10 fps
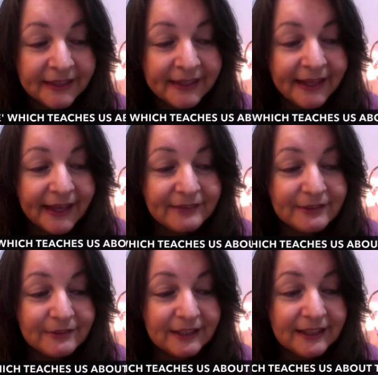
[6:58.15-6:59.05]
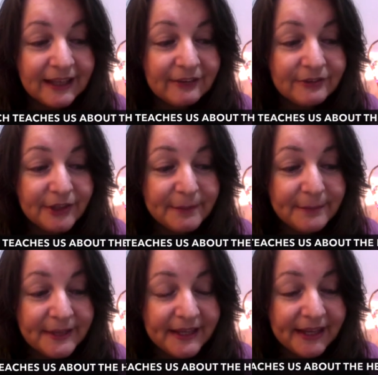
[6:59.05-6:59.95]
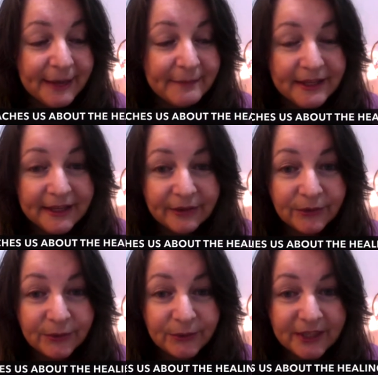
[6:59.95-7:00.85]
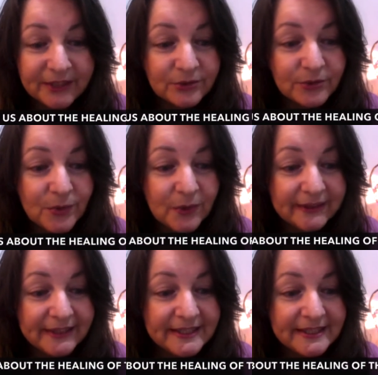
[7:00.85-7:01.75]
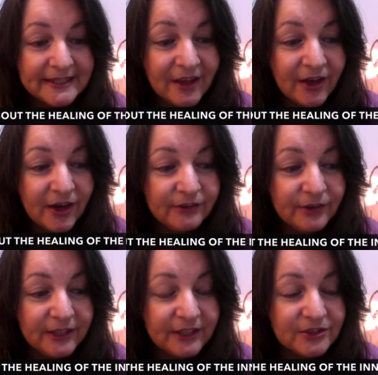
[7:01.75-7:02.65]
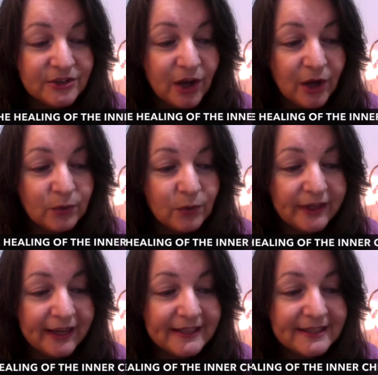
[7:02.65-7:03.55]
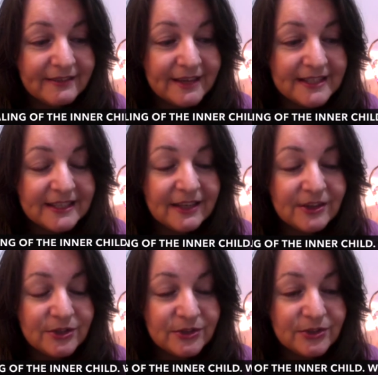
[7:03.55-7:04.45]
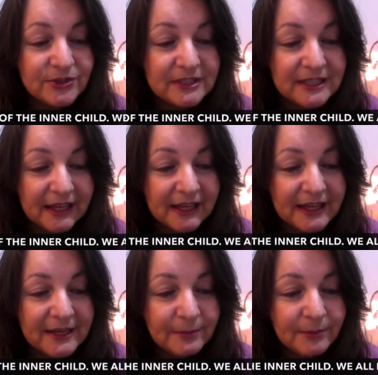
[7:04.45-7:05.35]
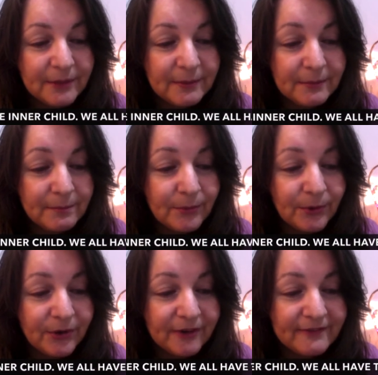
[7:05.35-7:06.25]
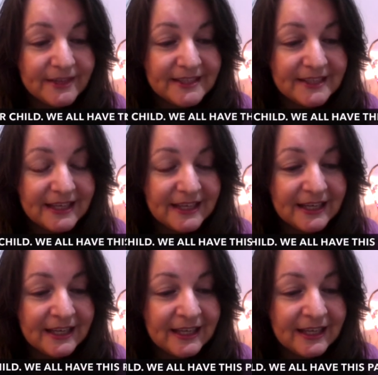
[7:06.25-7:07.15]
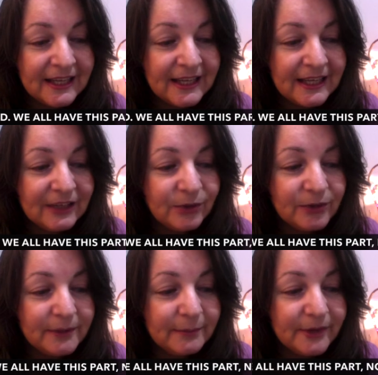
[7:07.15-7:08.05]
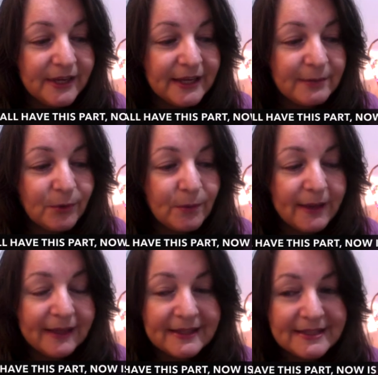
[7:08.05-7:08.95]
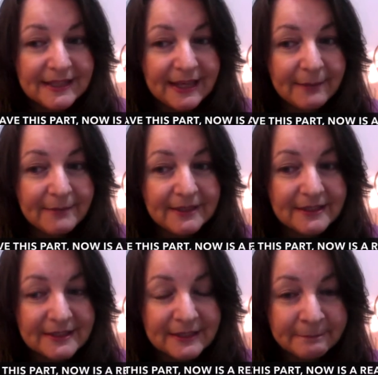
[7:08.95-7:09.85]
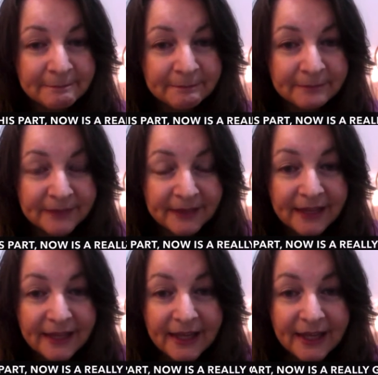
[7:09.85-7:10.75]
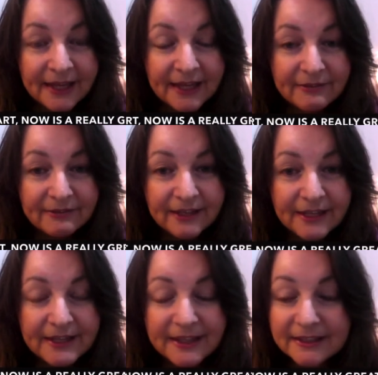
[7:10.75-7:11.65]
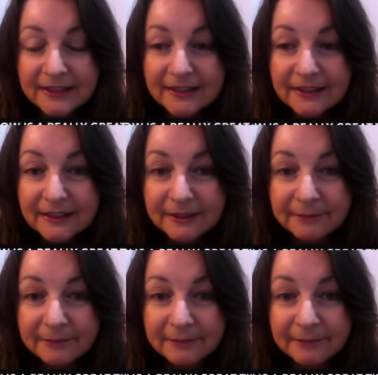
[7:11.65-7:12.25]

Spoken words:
Having fun, laughter and being happy are all natural qualities of your inner child. What activities can you do today to bring more of this in order to bring in more balance and happiness? And I find that